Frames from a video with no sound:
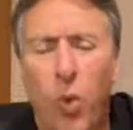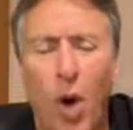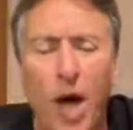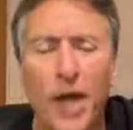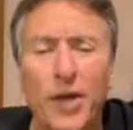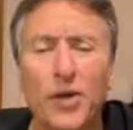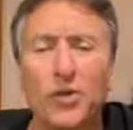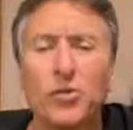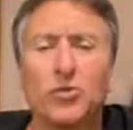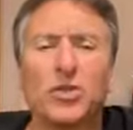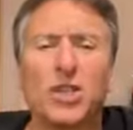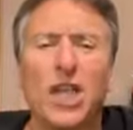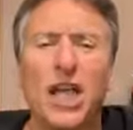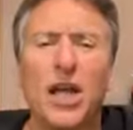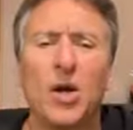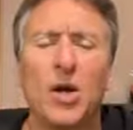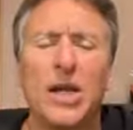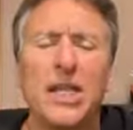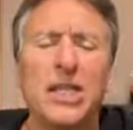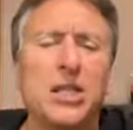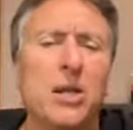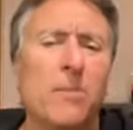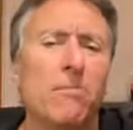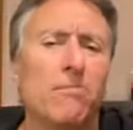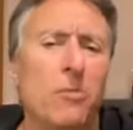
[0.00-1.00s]
Why don't
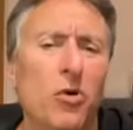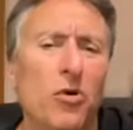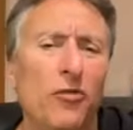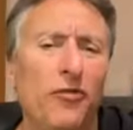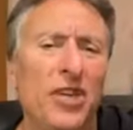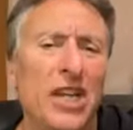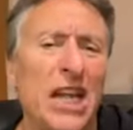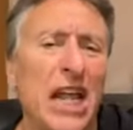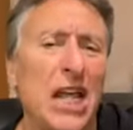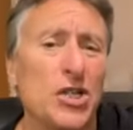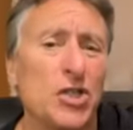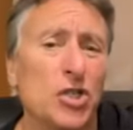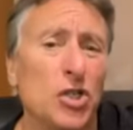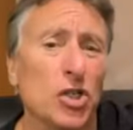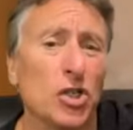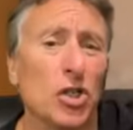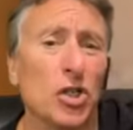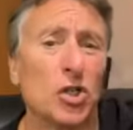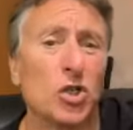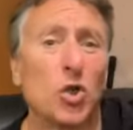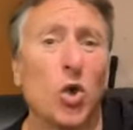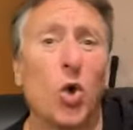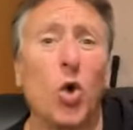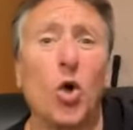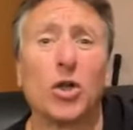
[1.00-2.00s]
they, in the movie, they
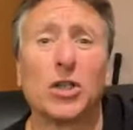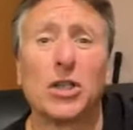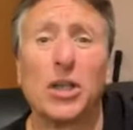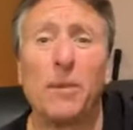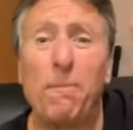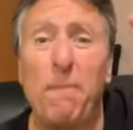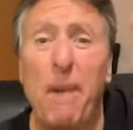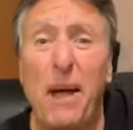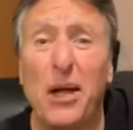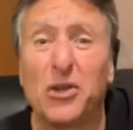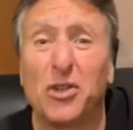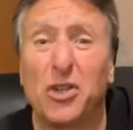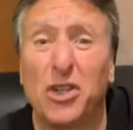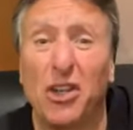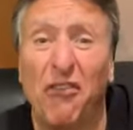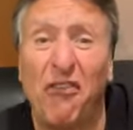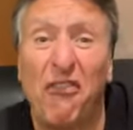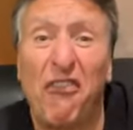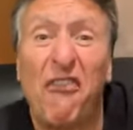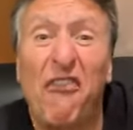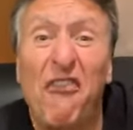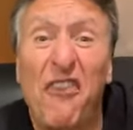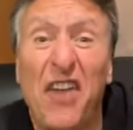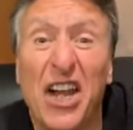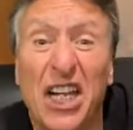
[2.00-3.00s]
should have talked about the
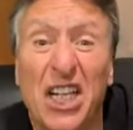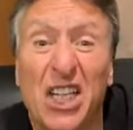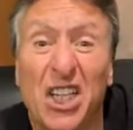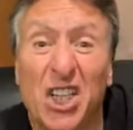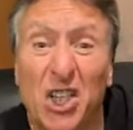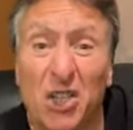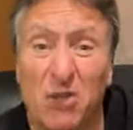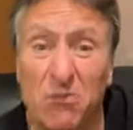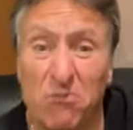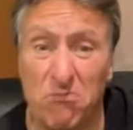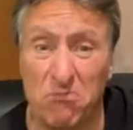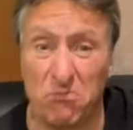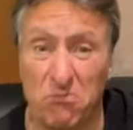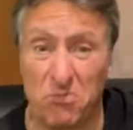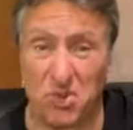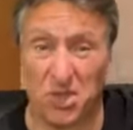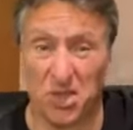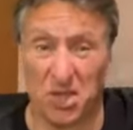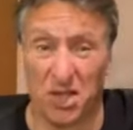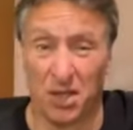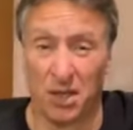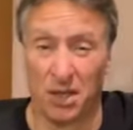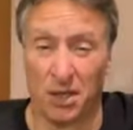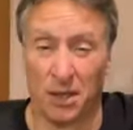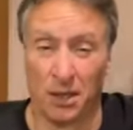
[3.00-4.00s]

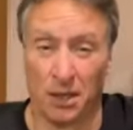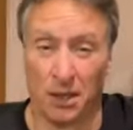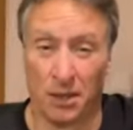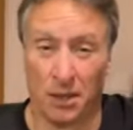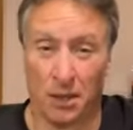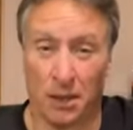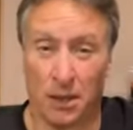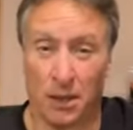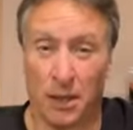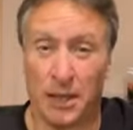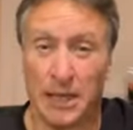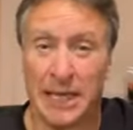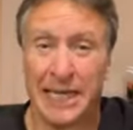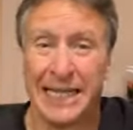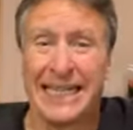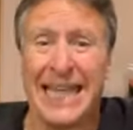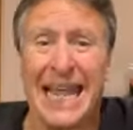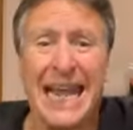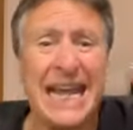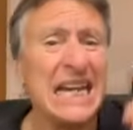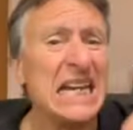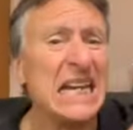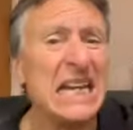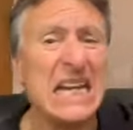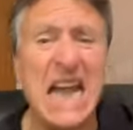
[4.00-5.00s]
victims.
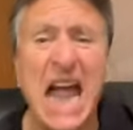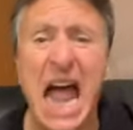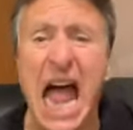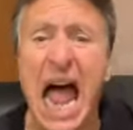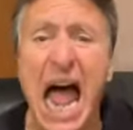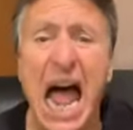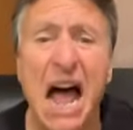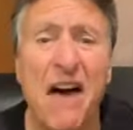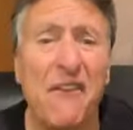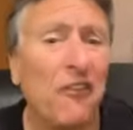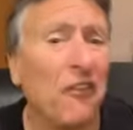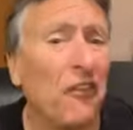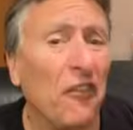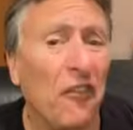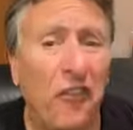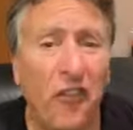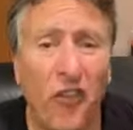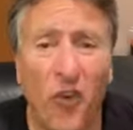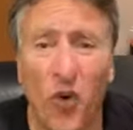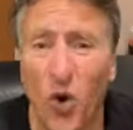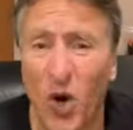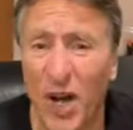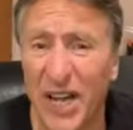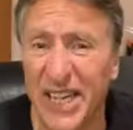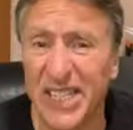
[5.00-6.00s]
They didn't have a
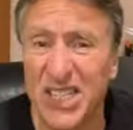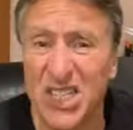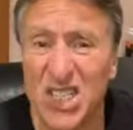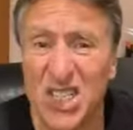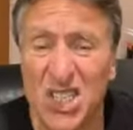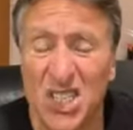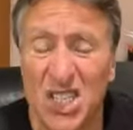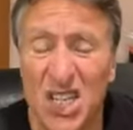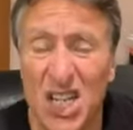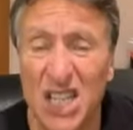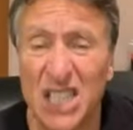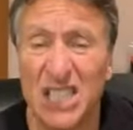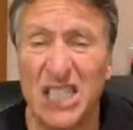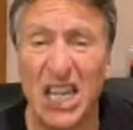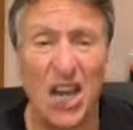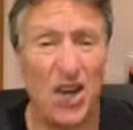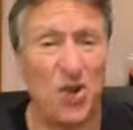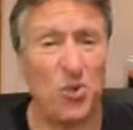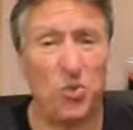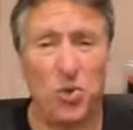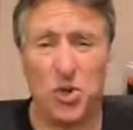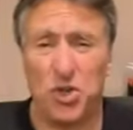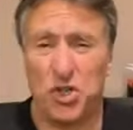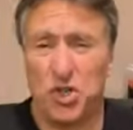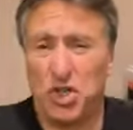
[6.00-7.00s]
voice.
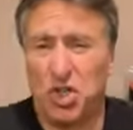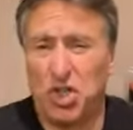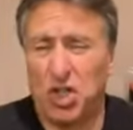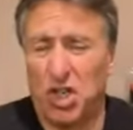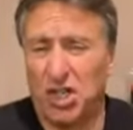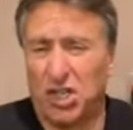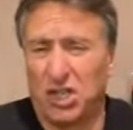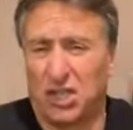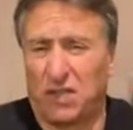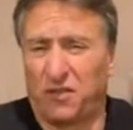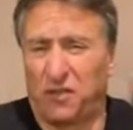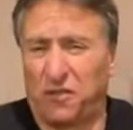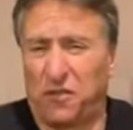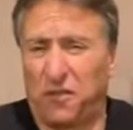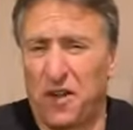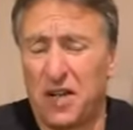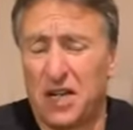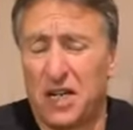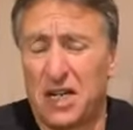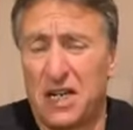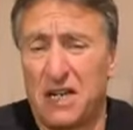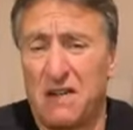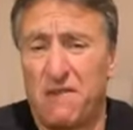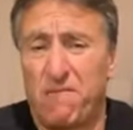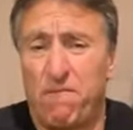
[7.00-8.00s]
They were just
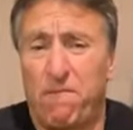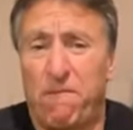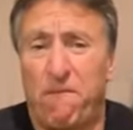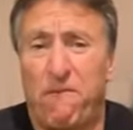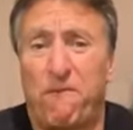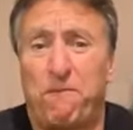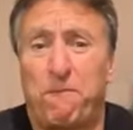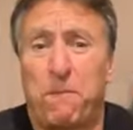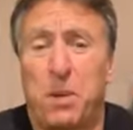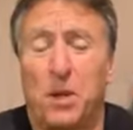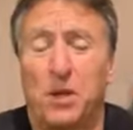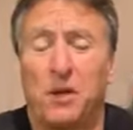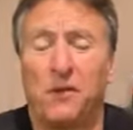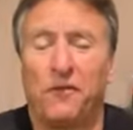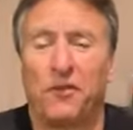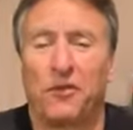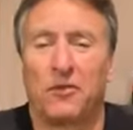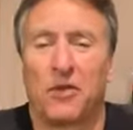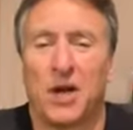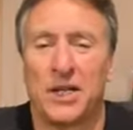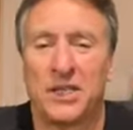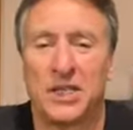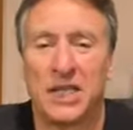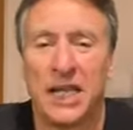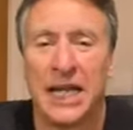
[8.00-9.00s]
fucking
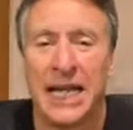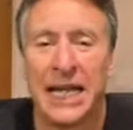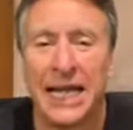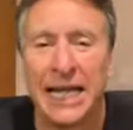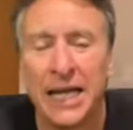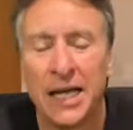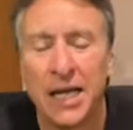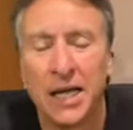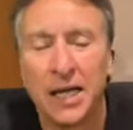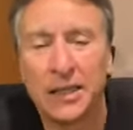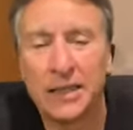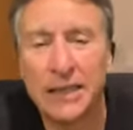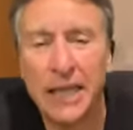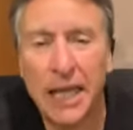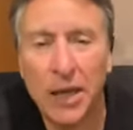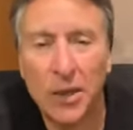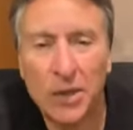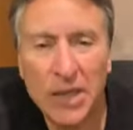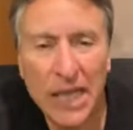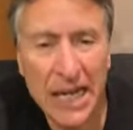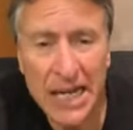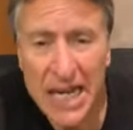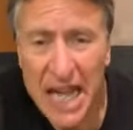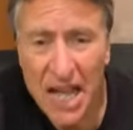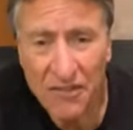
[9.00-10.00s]
pulverized. They
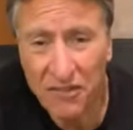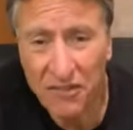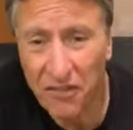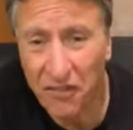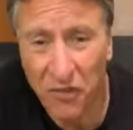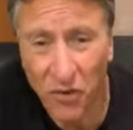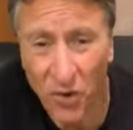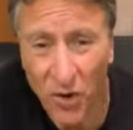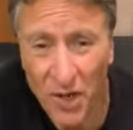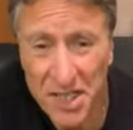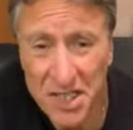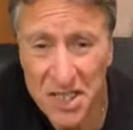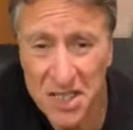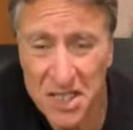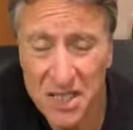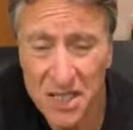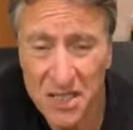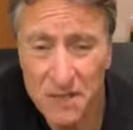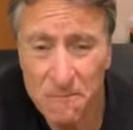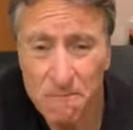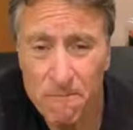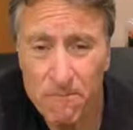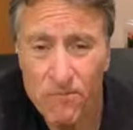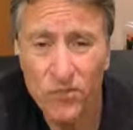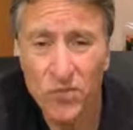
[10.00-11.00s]
didn't have a
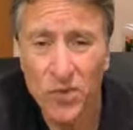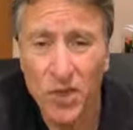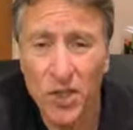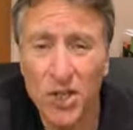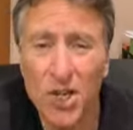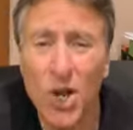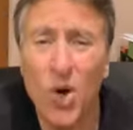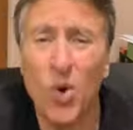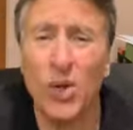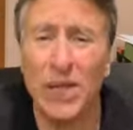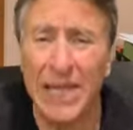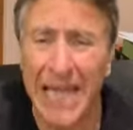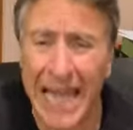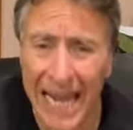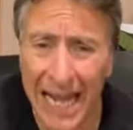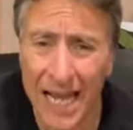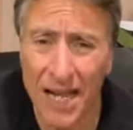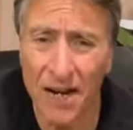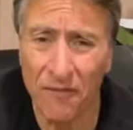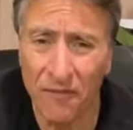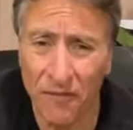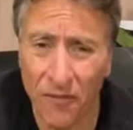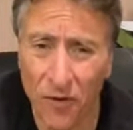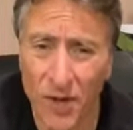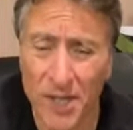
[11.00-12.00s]
voice. You know when they
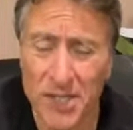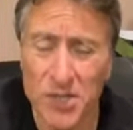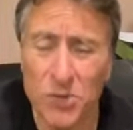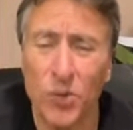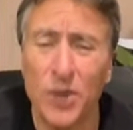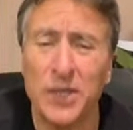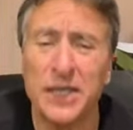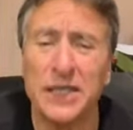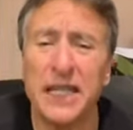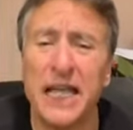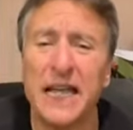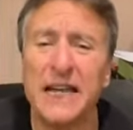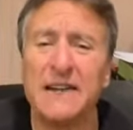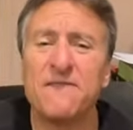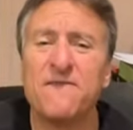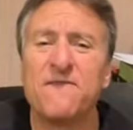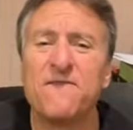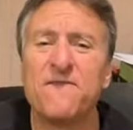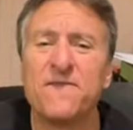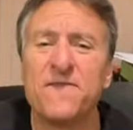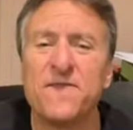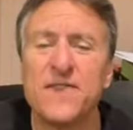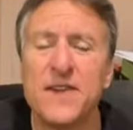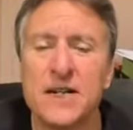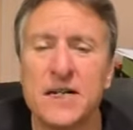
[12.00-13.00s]
had a voice? When they
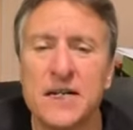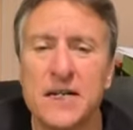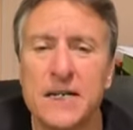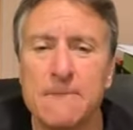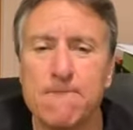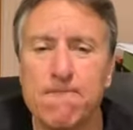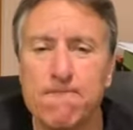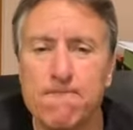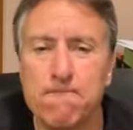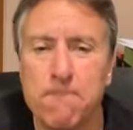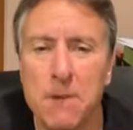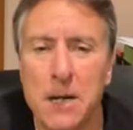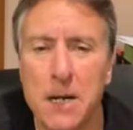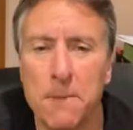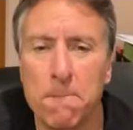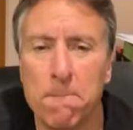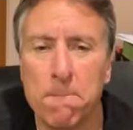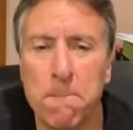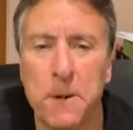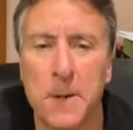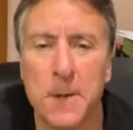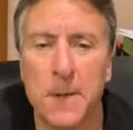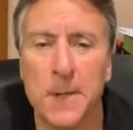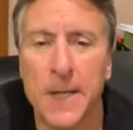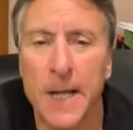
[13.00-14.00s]
fucking
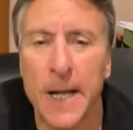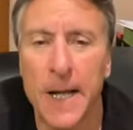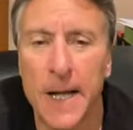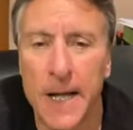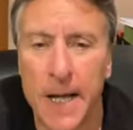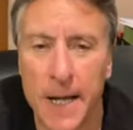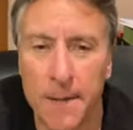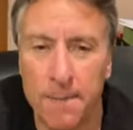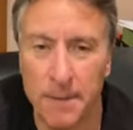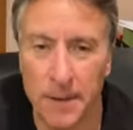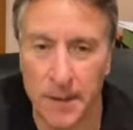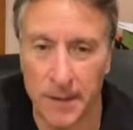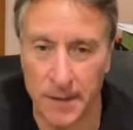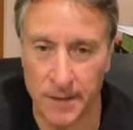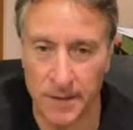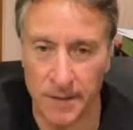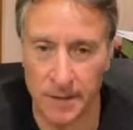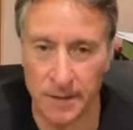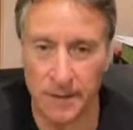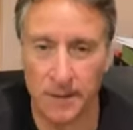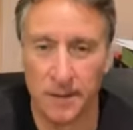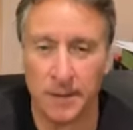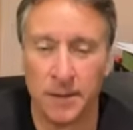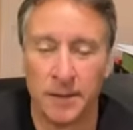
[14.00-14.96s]
bombed Pearl Harbor.